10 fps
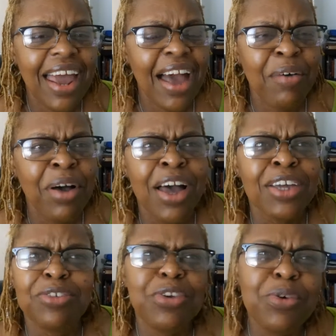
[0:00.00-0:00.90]
now,
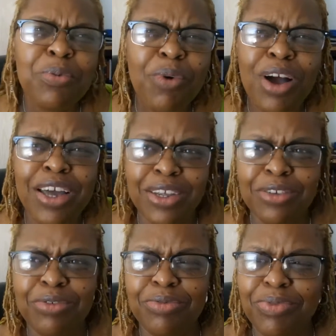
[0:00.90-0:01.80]
do you want
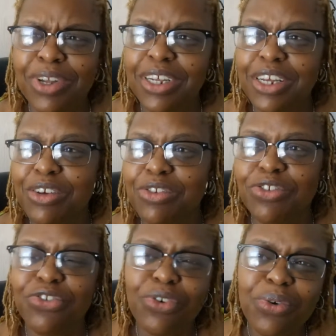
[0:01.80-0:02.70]
really the
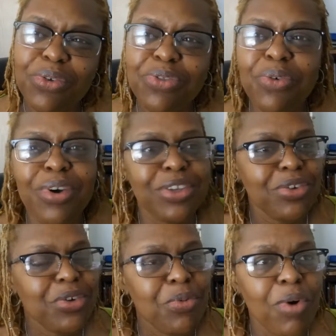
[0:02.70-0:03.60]
truth, or
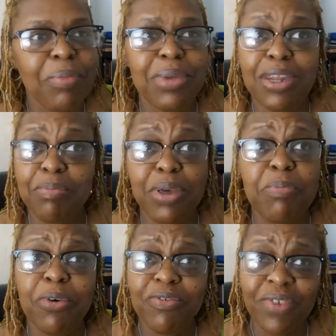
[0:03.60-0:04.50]
do you want me to
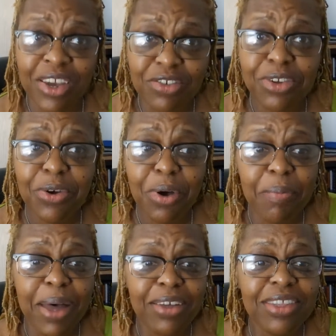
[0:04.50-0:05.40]
be
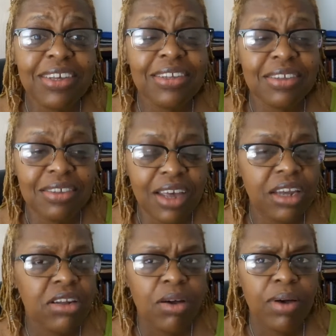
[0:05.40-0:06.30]
professional about this and
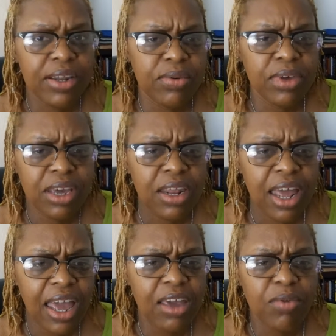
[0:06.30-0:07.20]
say, no, I don't
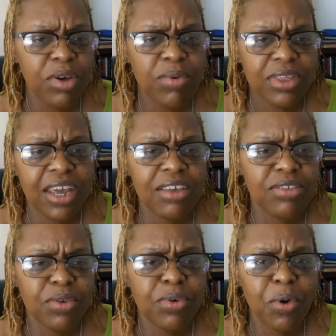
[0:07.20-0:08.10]
get angry when
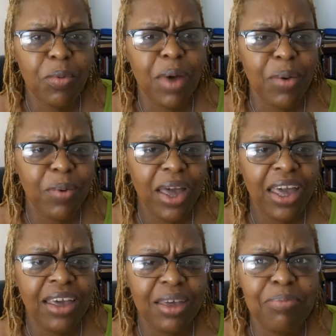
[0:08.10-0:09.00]
things don't go my
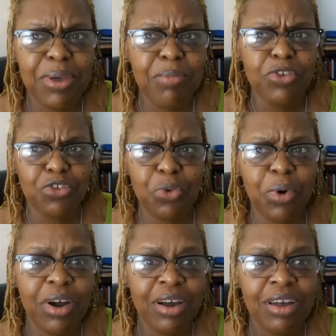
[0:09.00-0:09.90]
way, and be
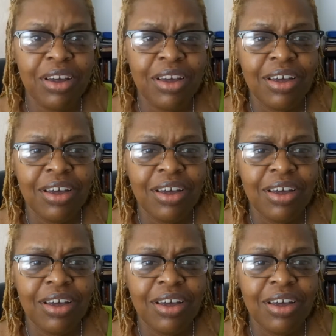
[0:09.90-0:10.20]
mature,